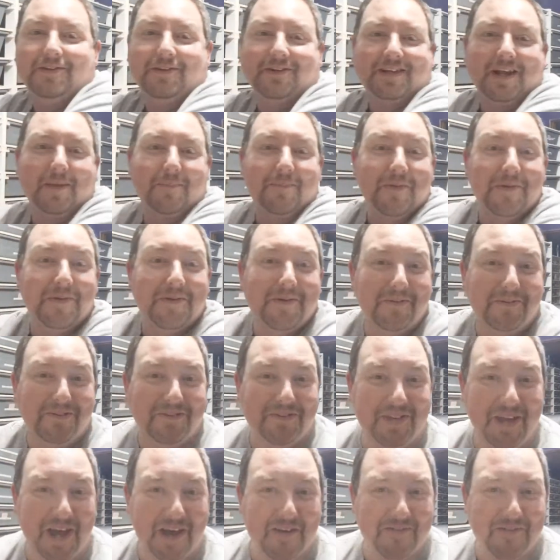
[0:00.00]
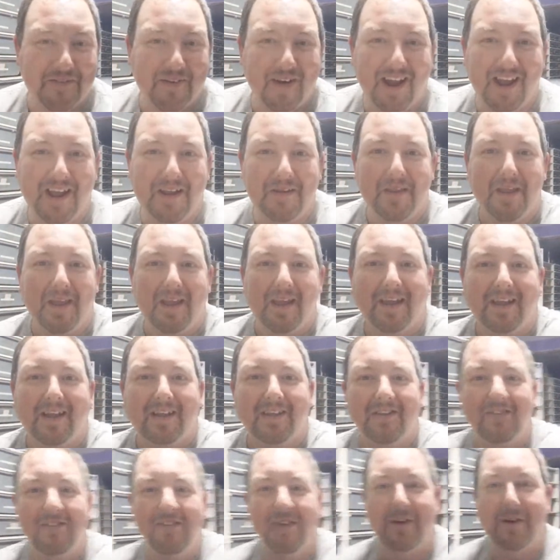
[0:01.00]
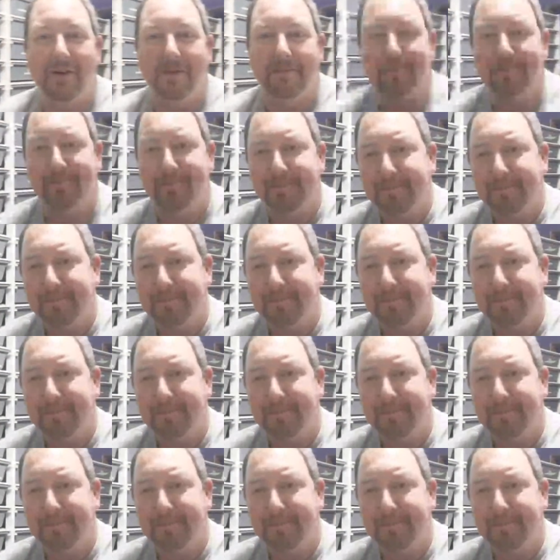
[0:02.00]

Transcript: looked up the new stuff, right? So